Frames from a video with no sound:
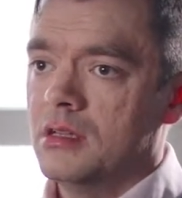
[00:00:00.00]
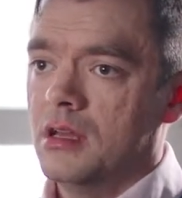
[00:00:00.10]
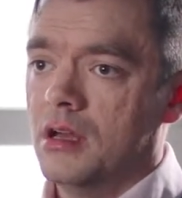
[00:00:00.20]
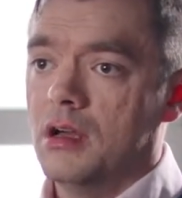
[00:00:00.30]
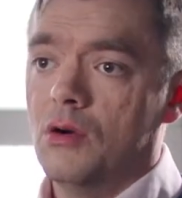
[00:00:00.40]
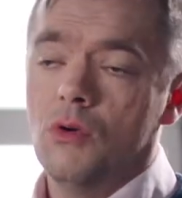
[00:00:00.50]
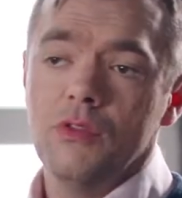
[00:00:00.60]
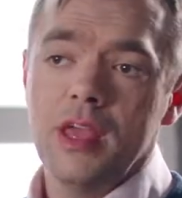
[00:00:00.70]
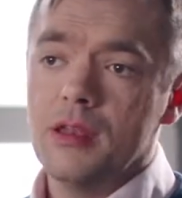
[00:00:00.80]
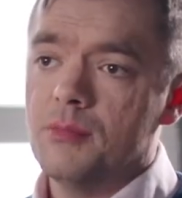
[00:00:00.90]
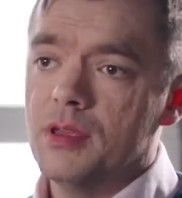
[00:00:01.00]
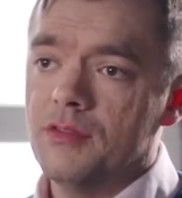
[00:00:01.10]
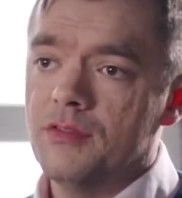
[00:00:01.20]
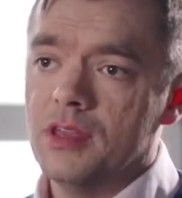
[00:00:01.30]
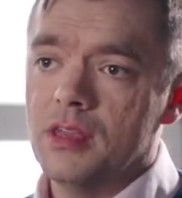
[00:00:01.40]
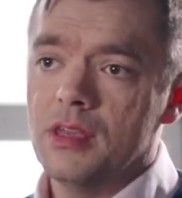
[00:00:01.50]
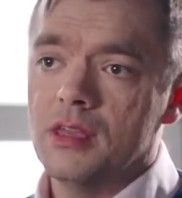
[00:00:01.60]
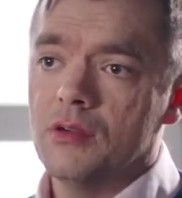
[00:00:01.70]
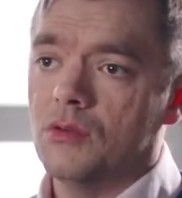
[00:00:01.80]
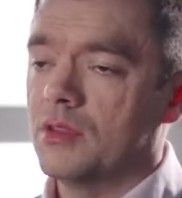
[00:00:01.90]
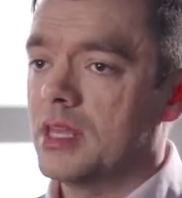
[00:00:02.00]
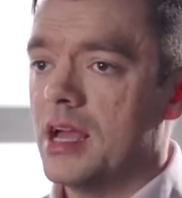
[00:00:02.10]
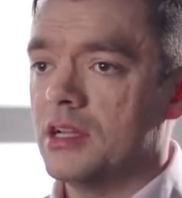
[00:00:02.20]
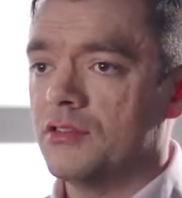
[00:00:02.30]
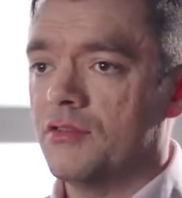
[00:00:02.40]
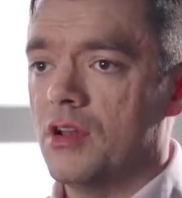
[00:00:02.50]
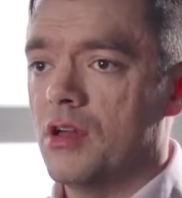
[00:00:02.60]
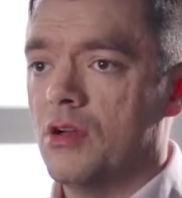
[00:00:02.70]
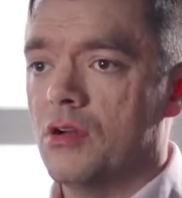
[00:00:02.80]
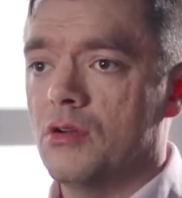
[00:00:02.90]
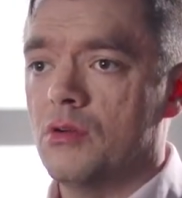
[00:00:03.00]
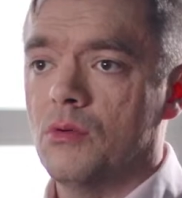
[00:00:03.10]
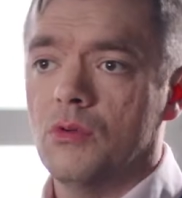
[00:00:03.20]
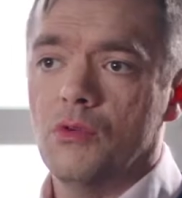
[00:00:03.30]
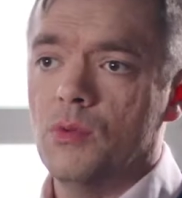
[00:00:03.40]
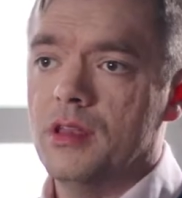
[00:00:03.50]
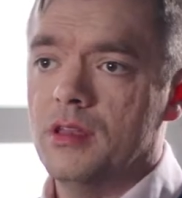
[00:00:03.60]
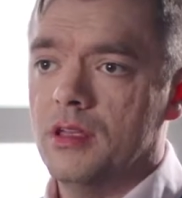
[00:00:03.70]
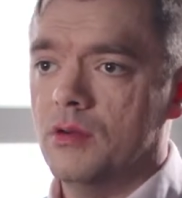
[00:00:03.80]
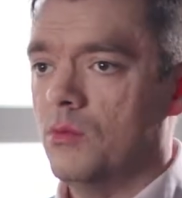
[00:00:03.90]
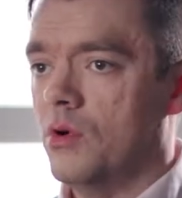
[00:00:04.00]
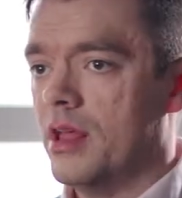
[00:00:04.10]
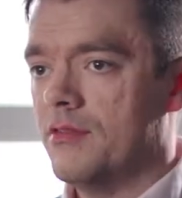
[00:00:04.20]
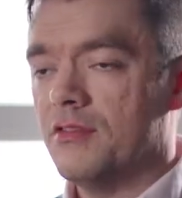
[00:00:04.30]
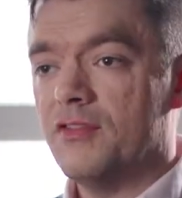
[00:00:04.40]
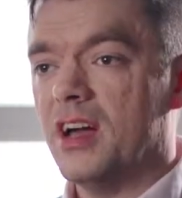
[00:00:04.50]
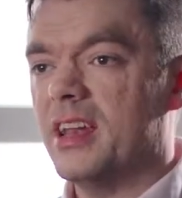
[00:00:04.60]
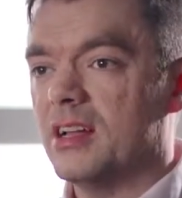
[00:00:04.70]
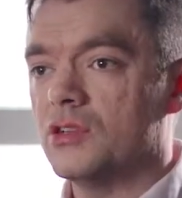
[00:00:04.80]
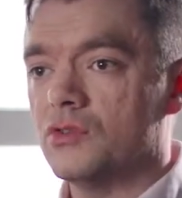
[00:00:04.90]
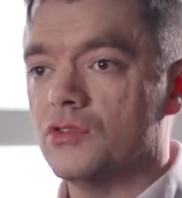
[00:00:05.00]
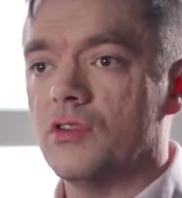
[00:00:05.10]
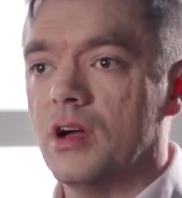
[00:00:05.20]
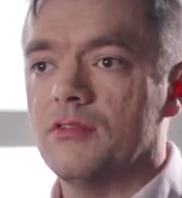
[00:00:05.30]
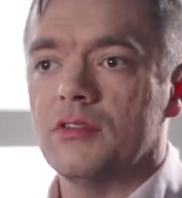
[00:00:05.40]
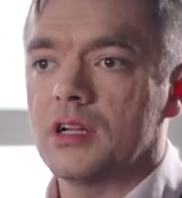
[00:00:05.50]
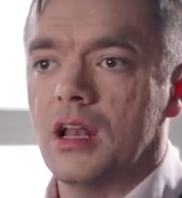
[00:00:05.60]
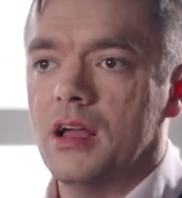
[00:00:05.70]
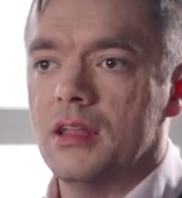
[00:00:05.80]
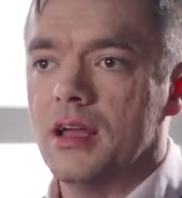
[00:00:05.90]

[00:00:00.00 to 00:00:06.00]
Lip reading: or the NPV, or the cash flow, or the wind yield, whatever financial driver a client